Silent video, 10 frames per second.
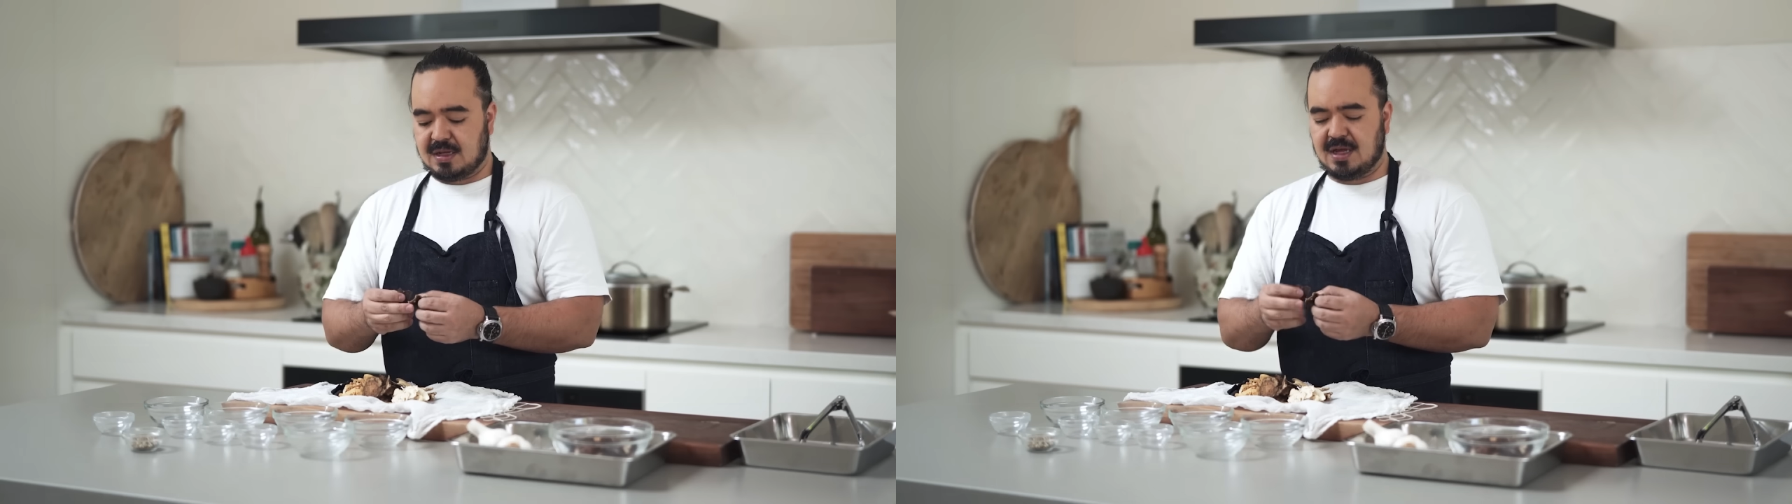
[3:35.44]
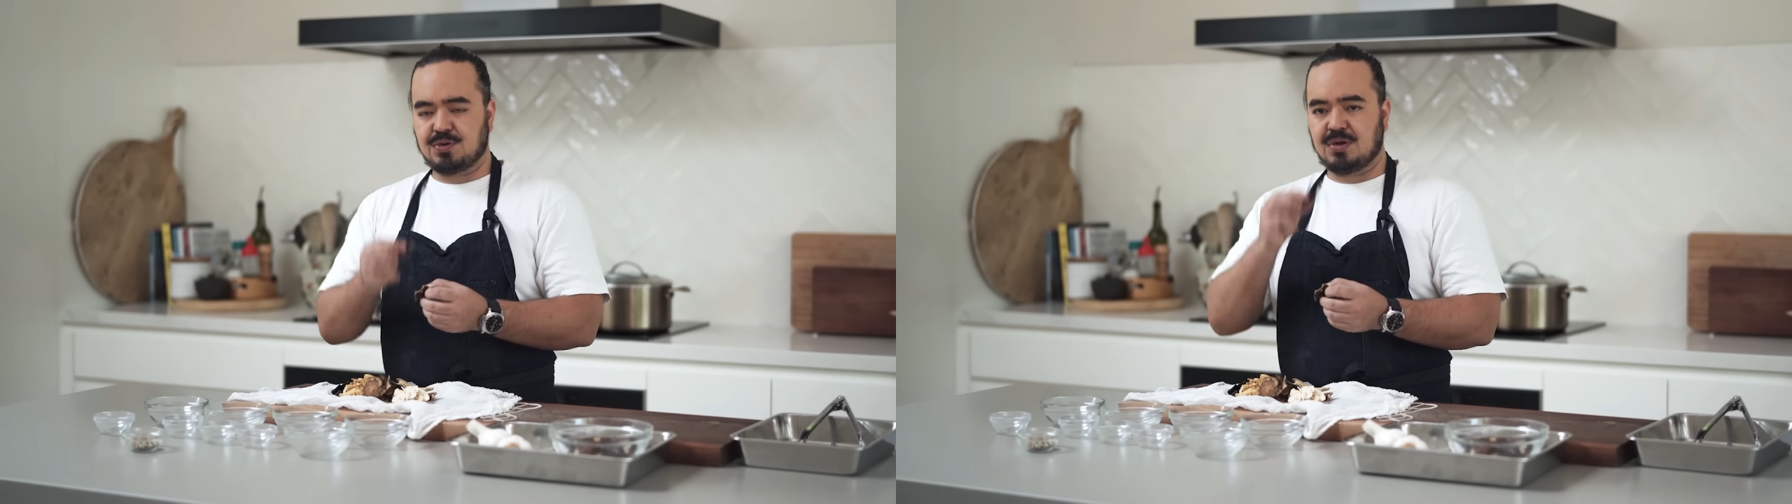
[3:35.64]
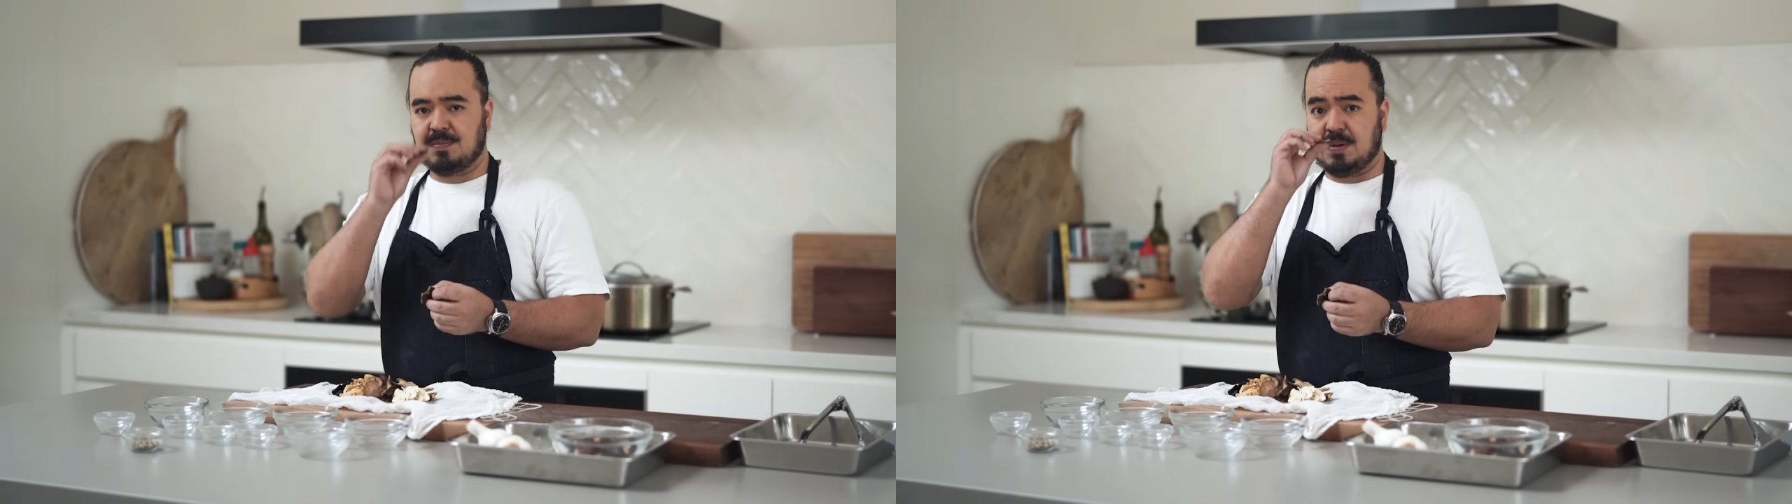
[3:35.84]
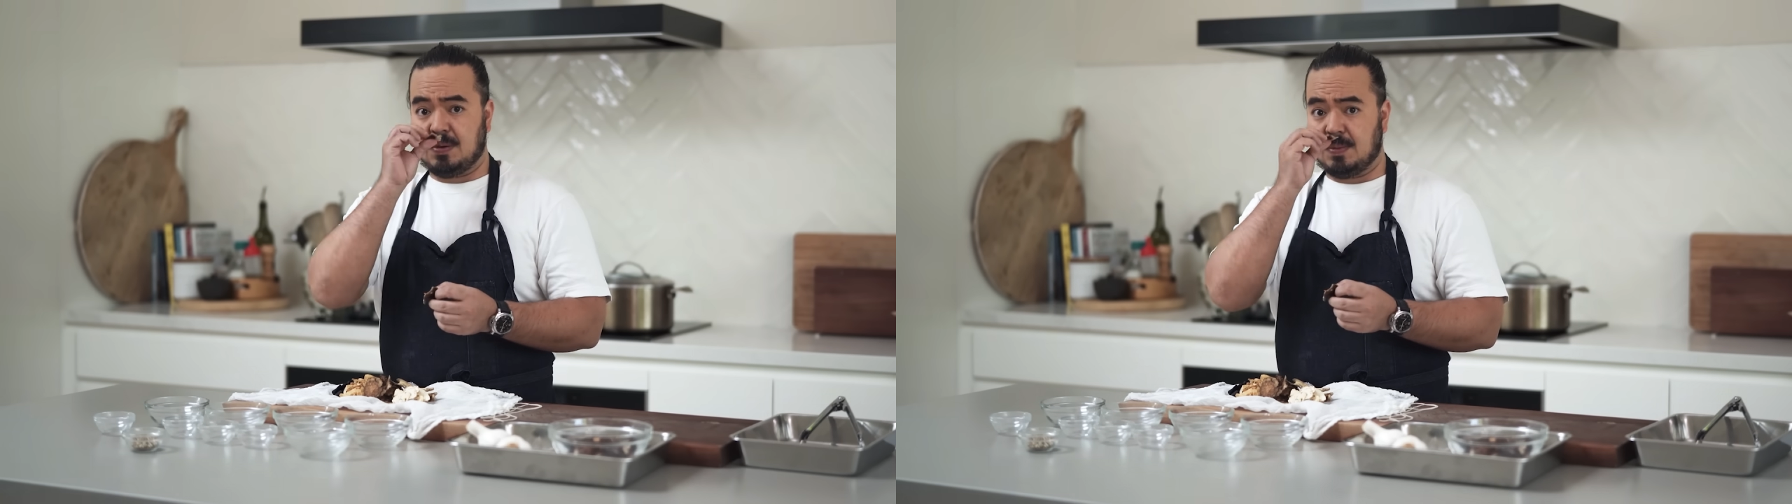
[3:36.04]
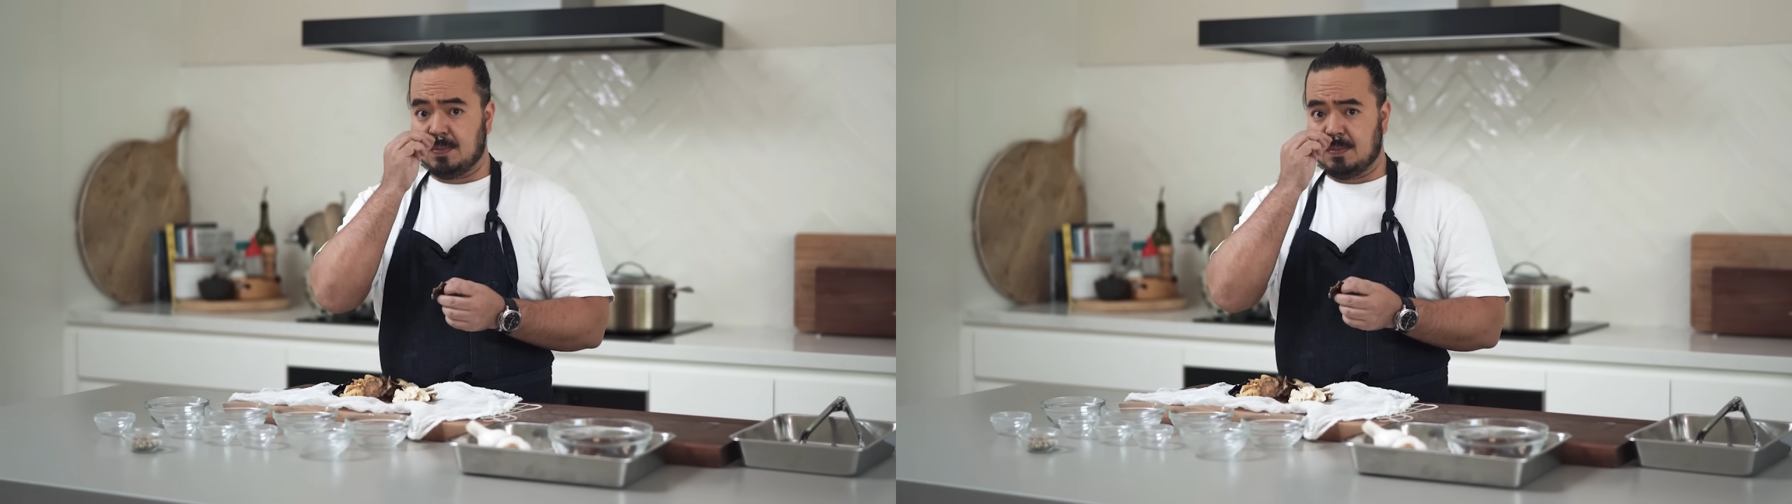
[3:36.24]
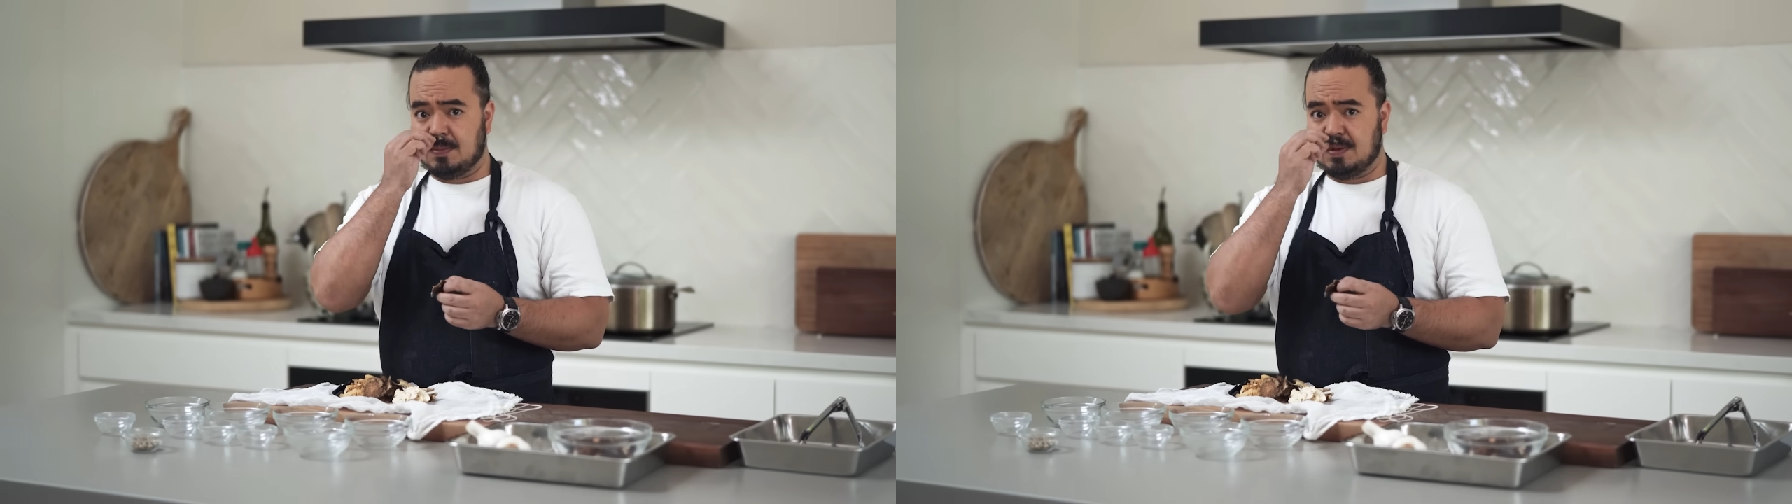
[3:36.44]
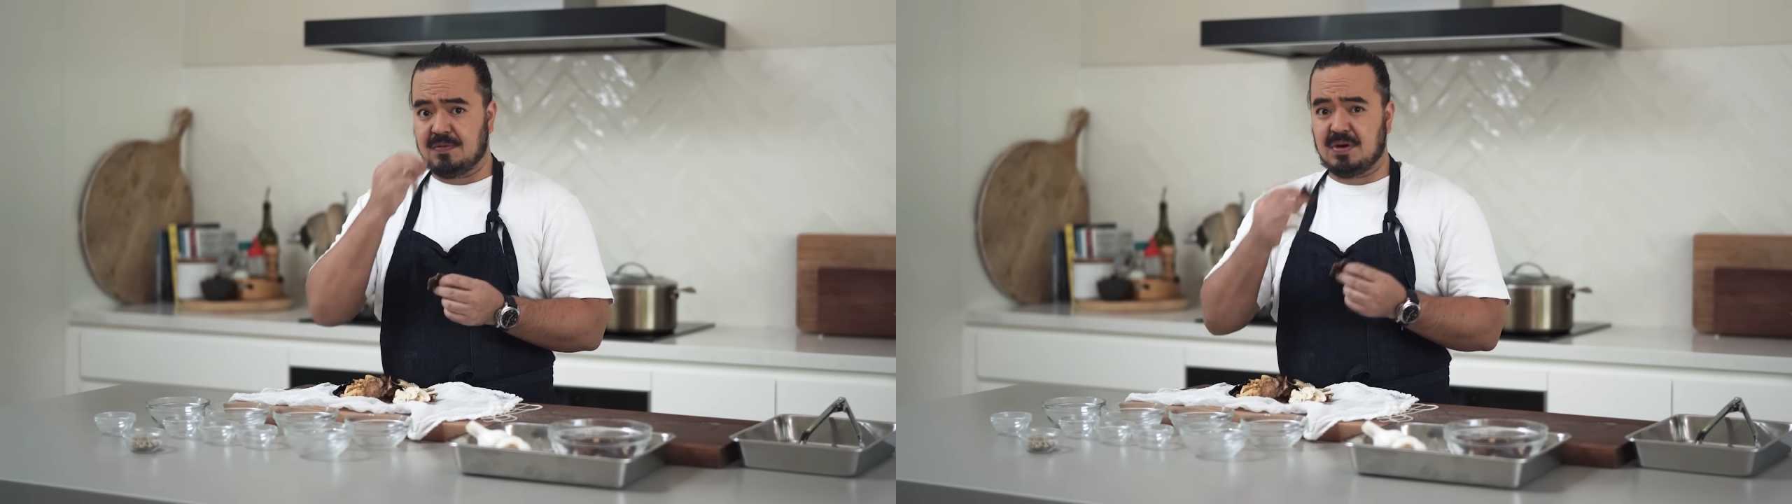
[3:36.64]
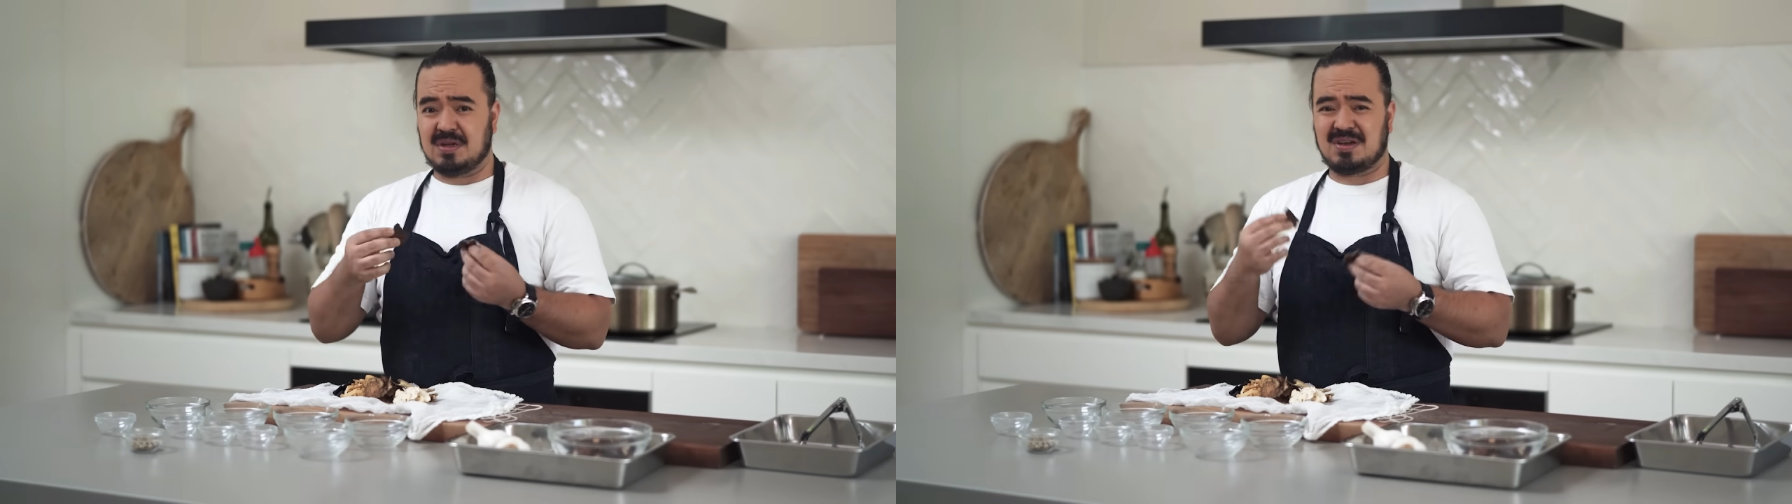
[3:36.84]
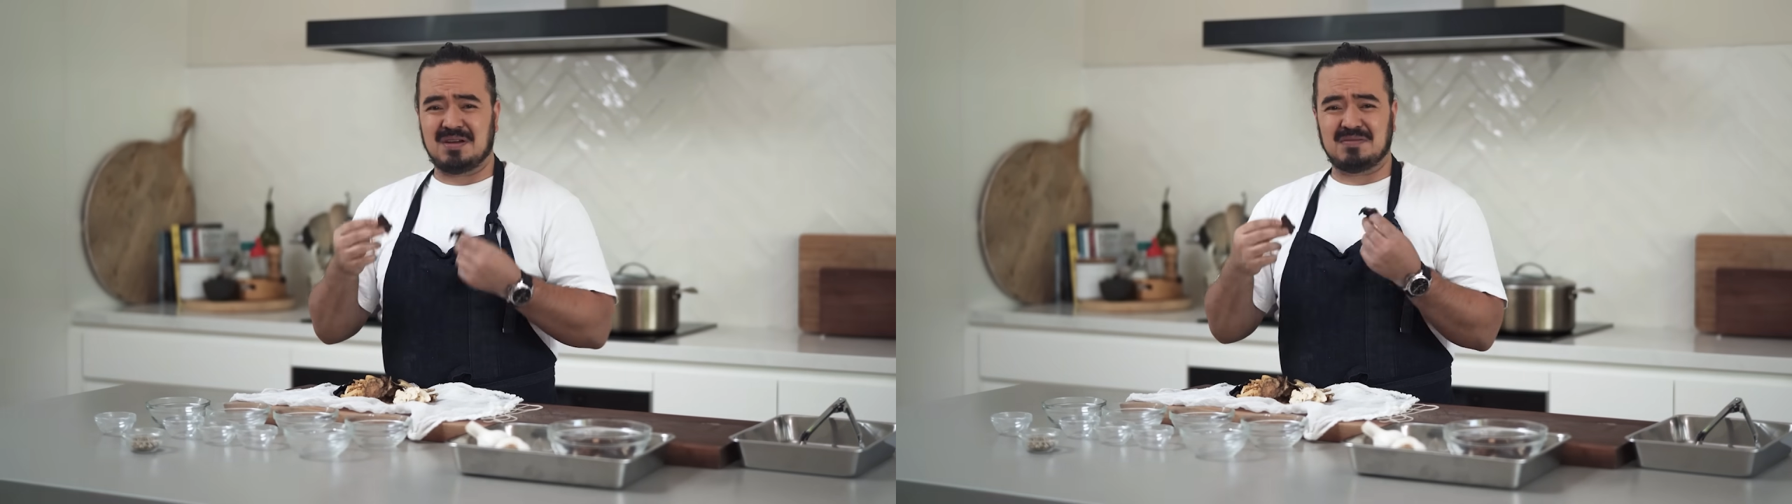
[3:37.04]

tangerine peel. Very kind